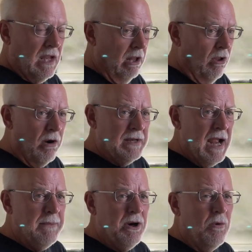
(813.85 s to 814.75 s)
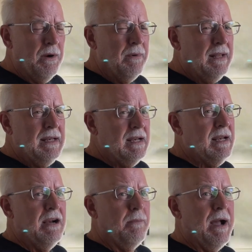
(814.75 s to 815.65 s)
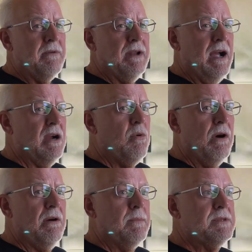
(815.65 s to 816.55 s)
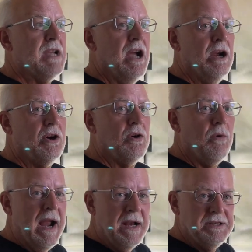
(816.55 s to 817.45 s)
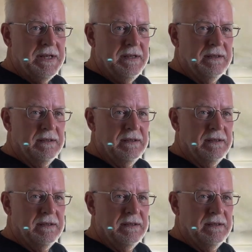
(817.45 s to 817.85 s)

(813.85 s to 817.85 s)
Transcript: a long time ago, we really didn't hear about aquariums crashing.